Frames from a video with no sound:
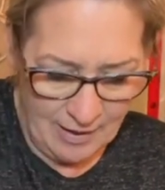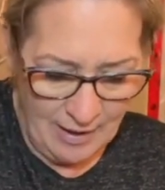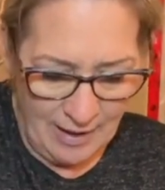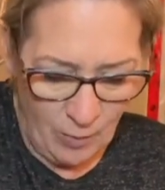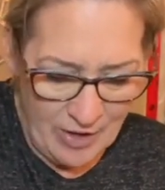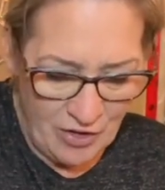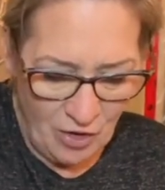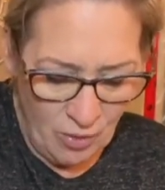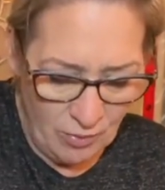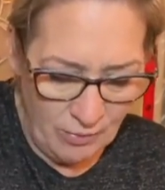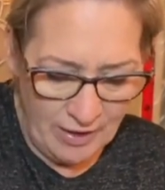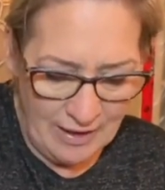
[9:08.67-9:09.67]
And we
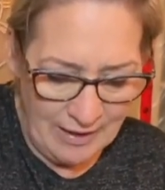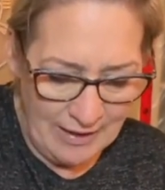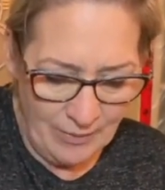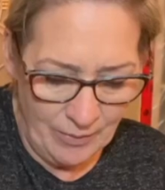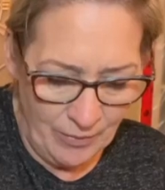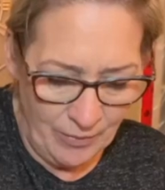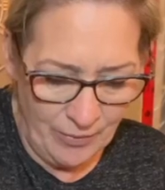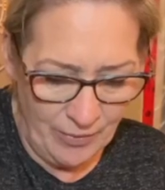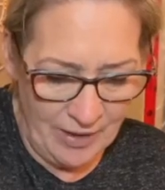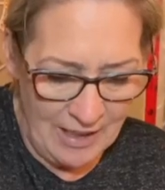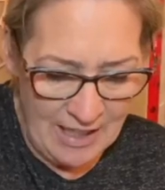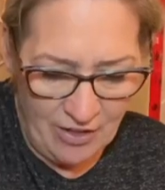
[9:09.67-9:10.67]
don't
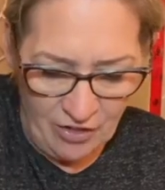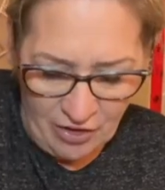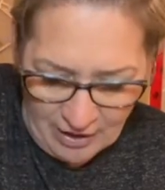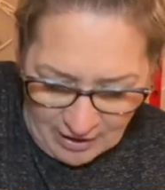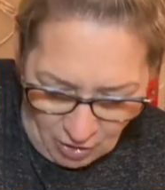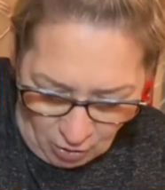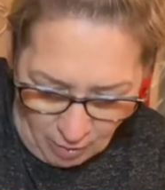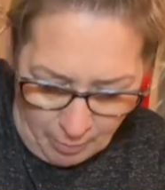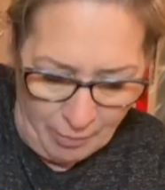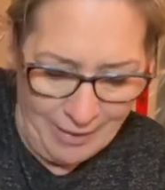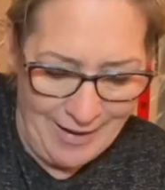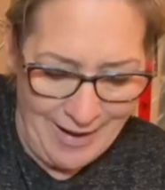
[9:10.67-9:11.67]
need to
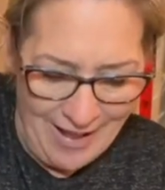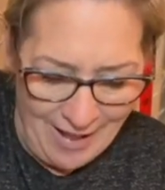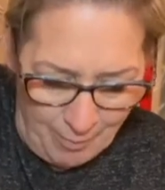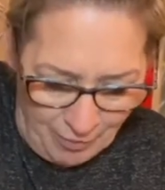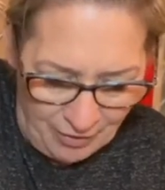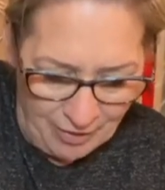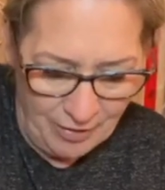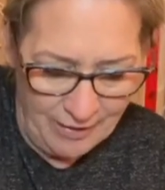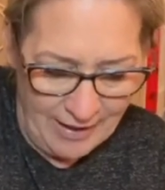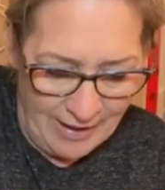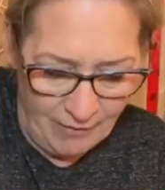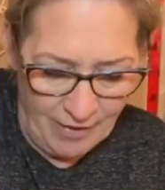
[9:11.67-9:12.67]
incorporate absolutely
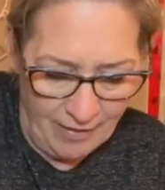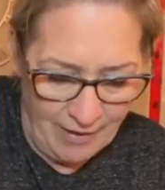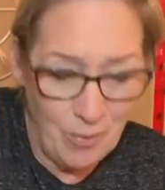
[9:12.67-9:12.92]
everything.